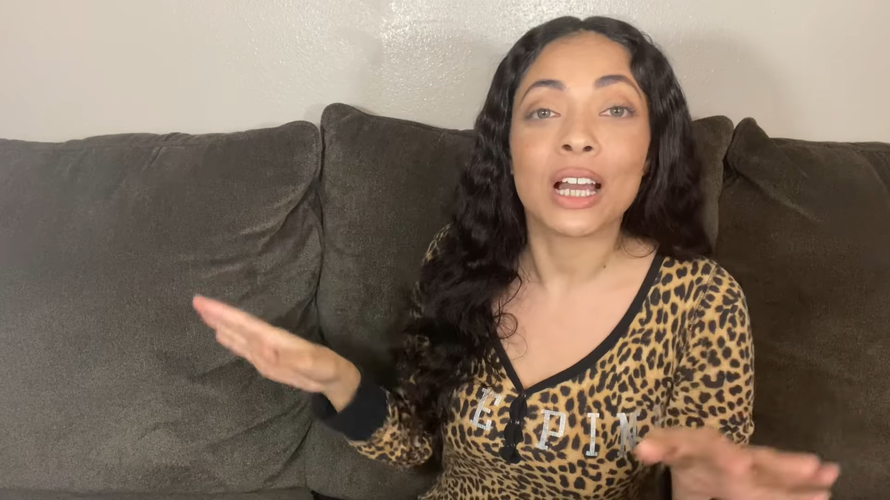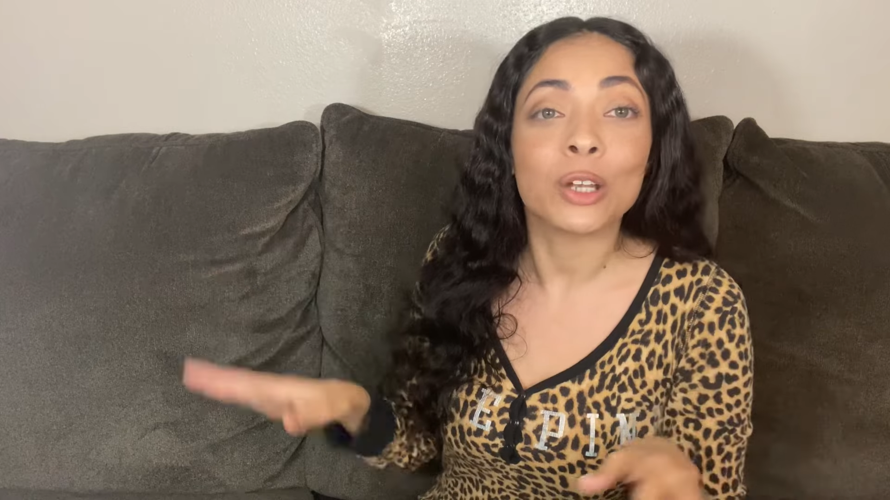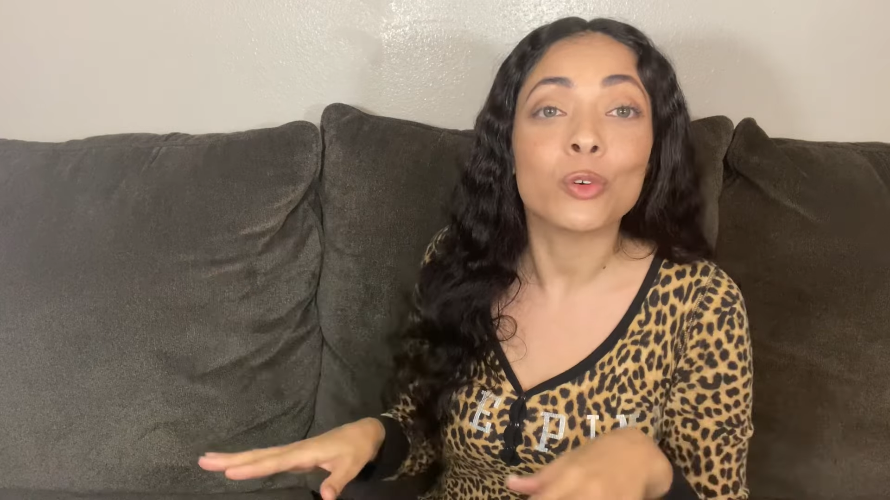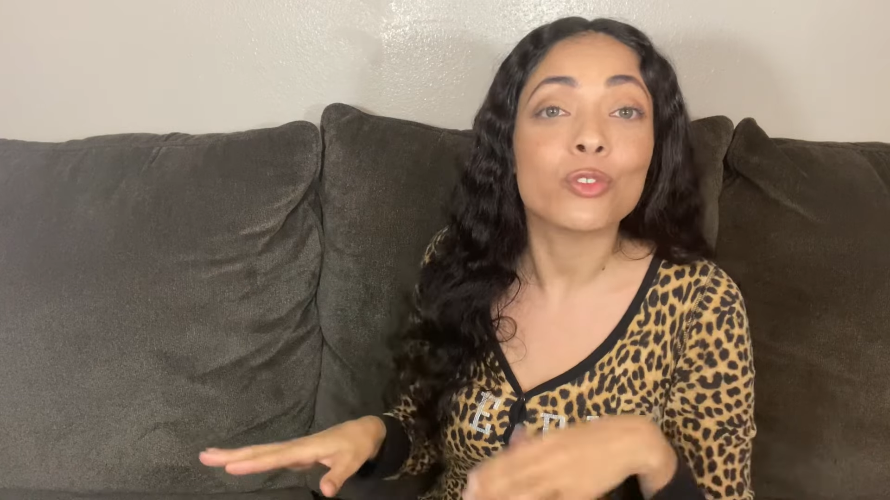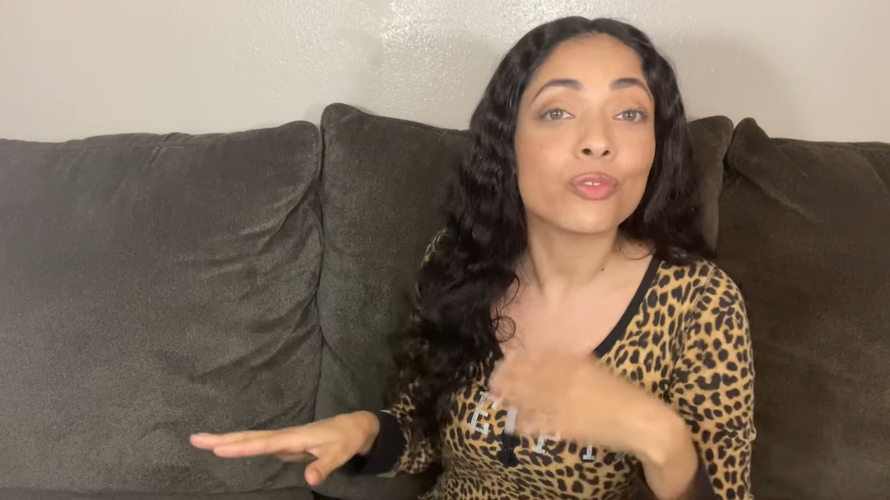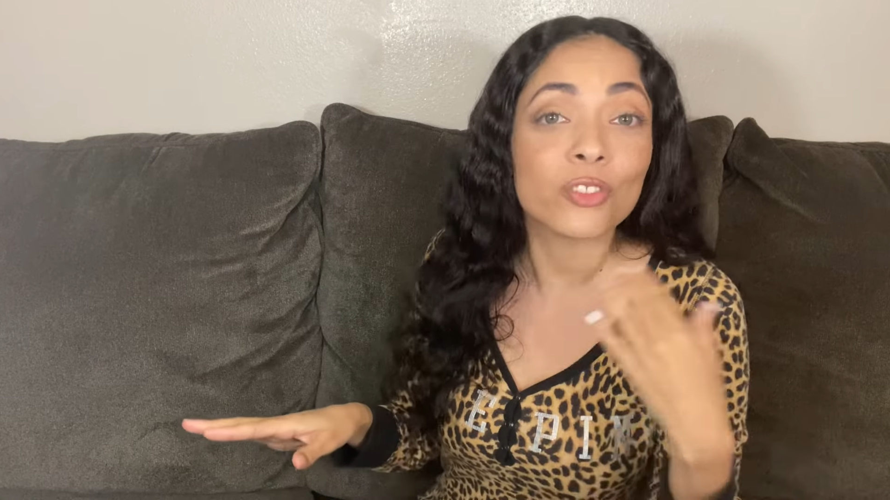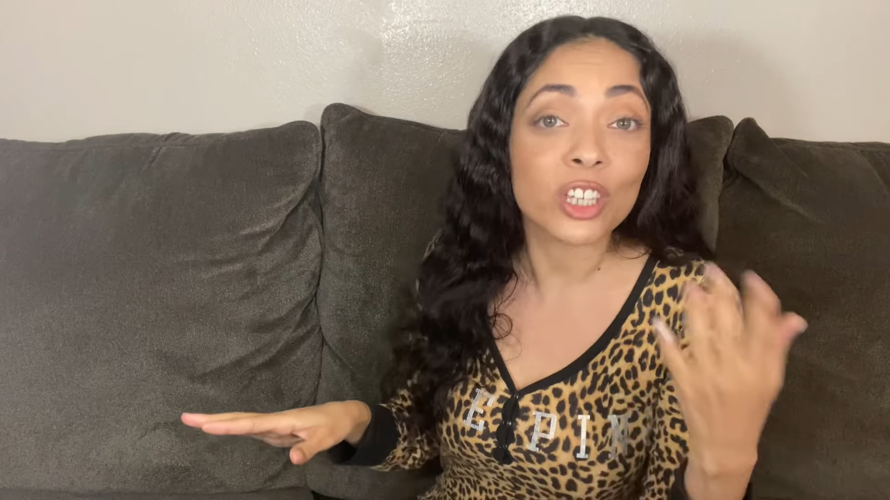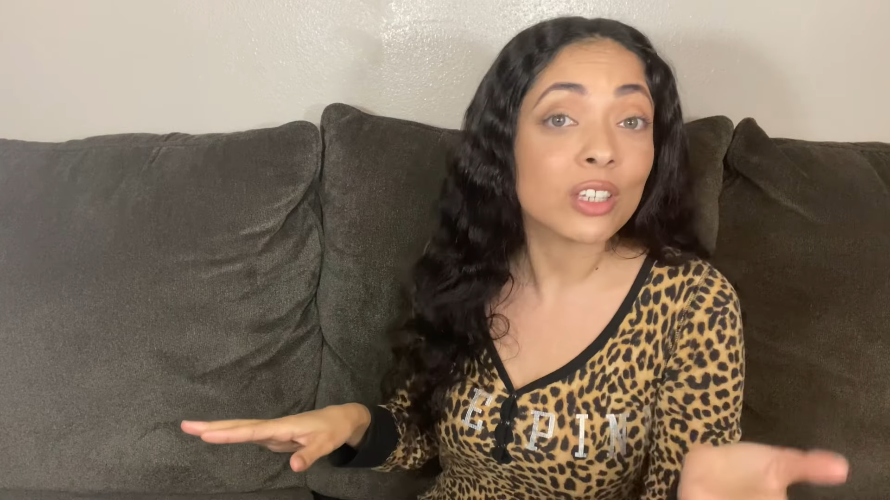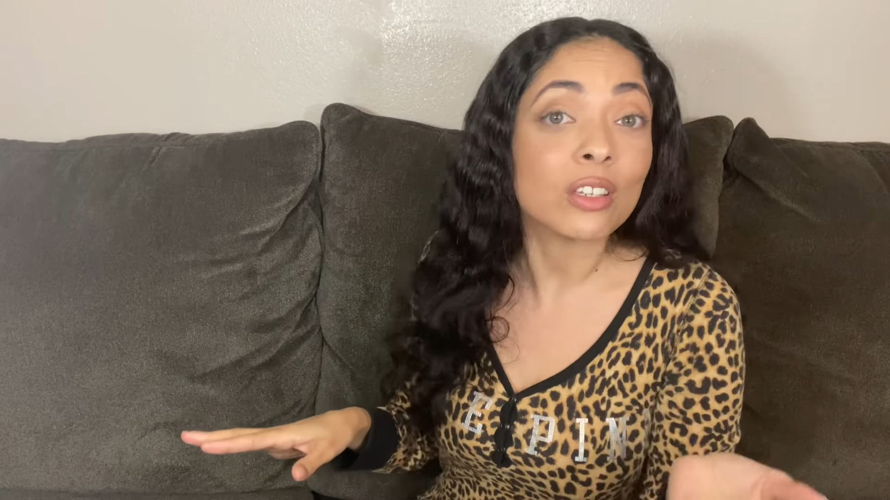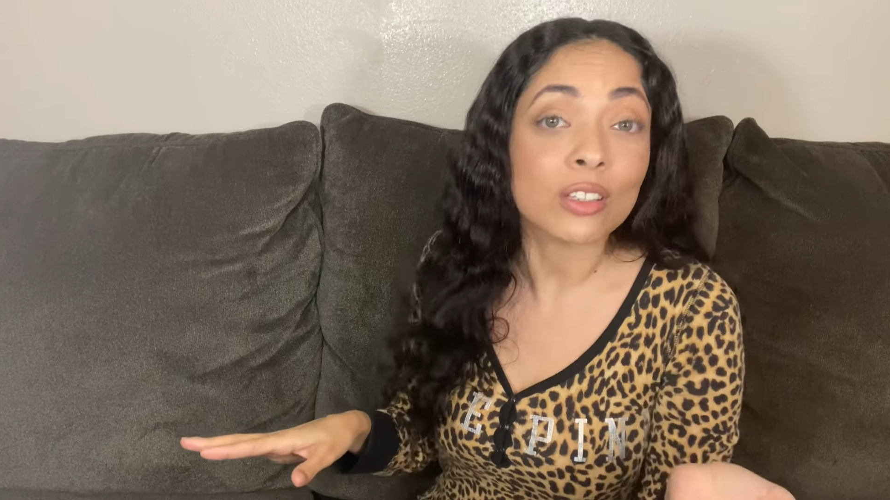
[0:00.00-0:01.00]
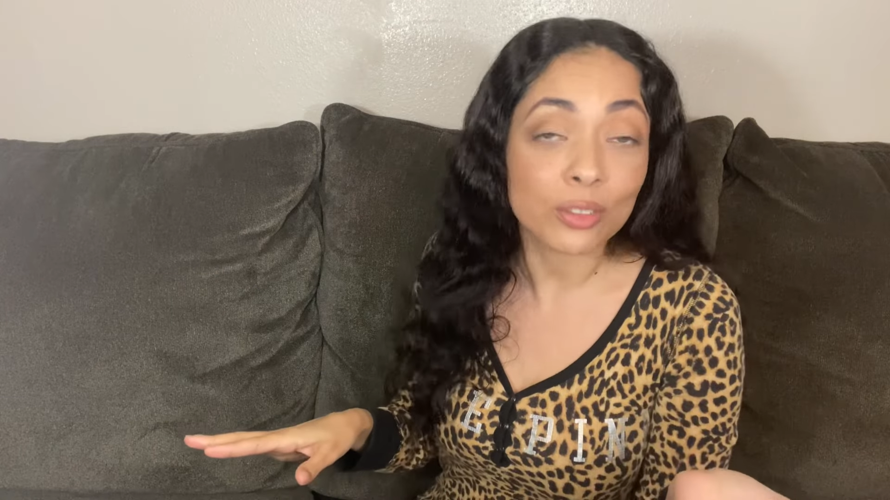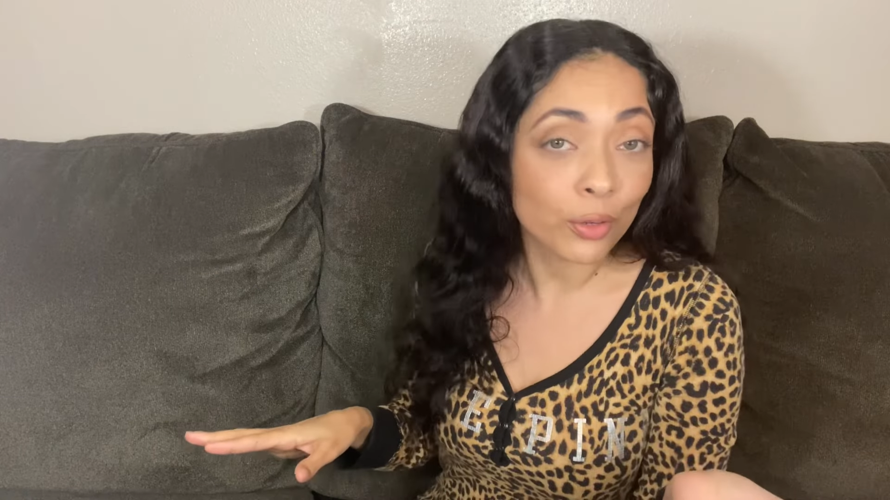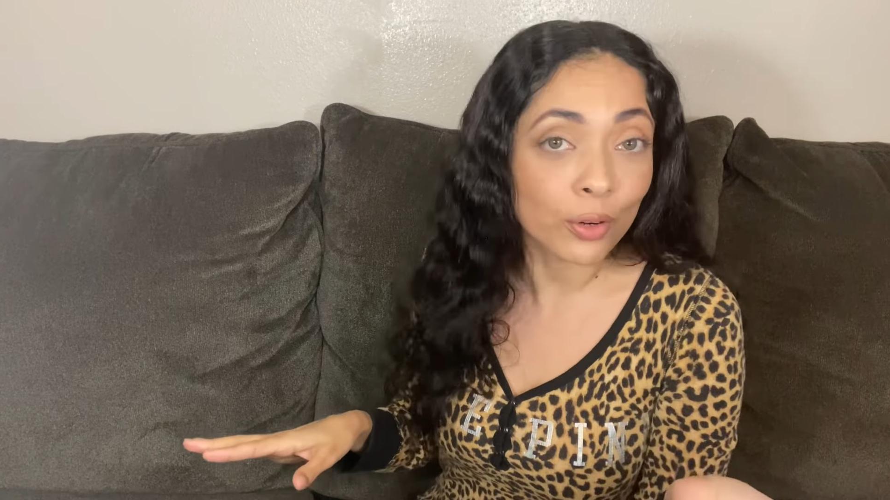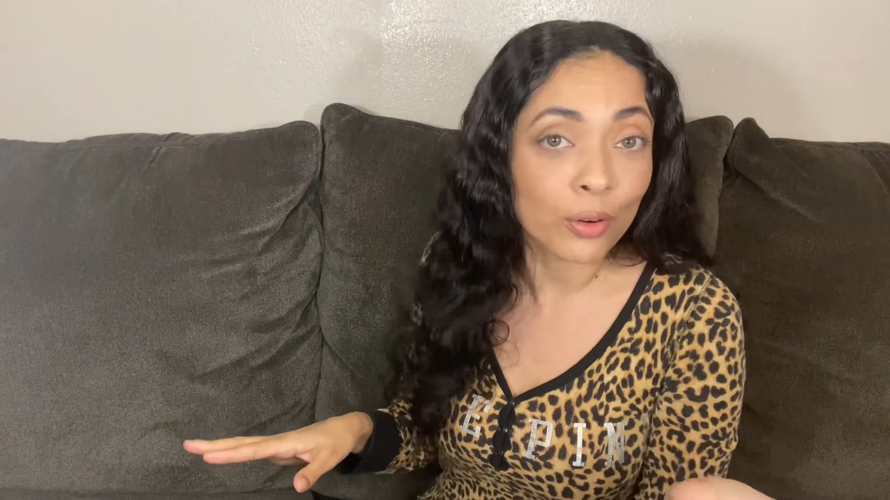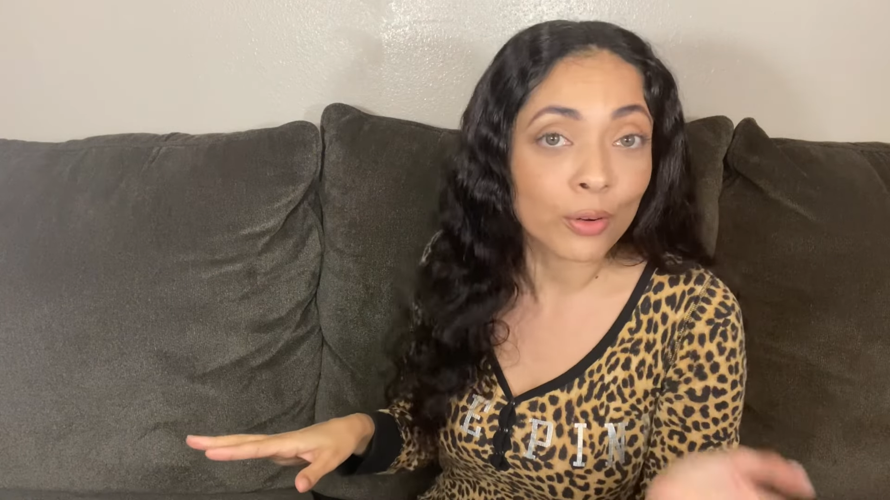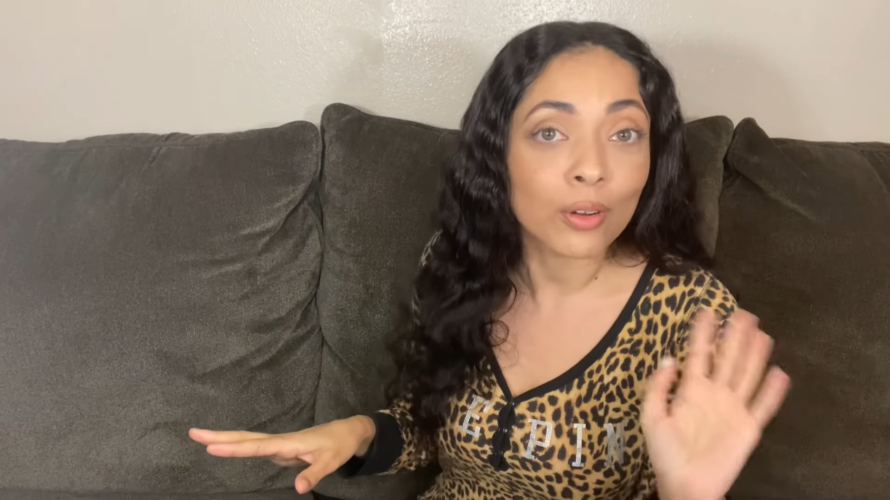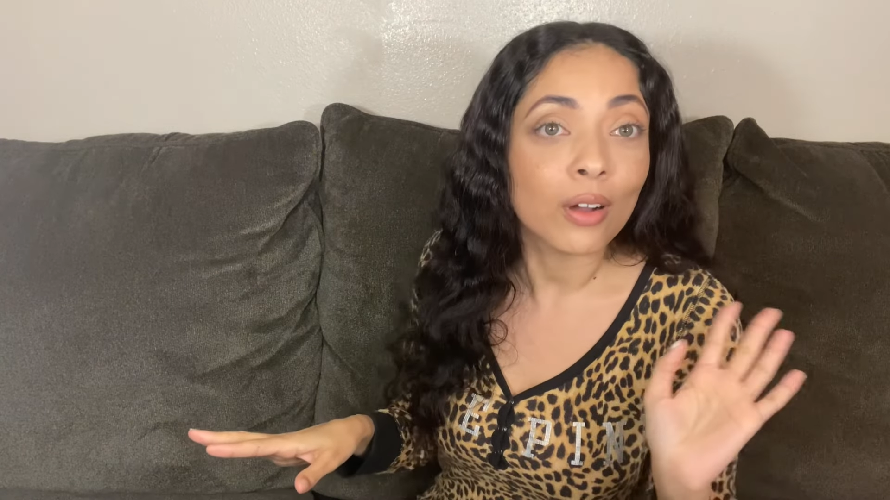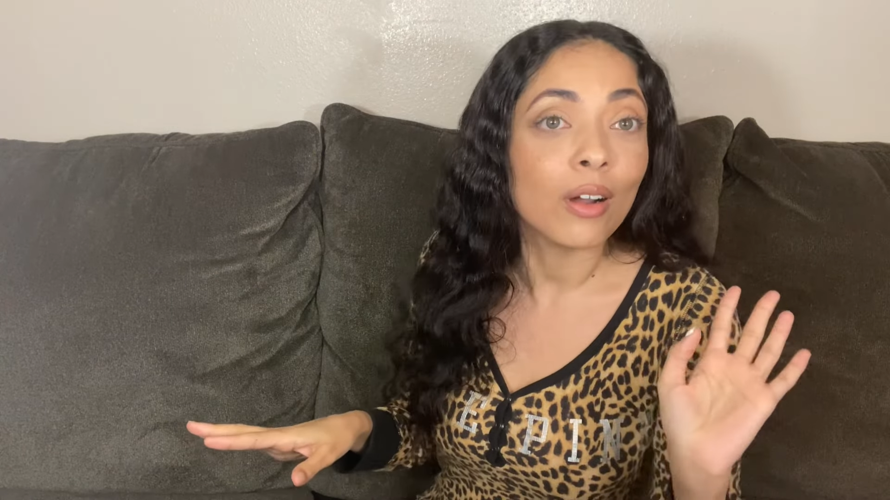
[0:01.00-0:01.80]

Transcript: I know Fee is girl,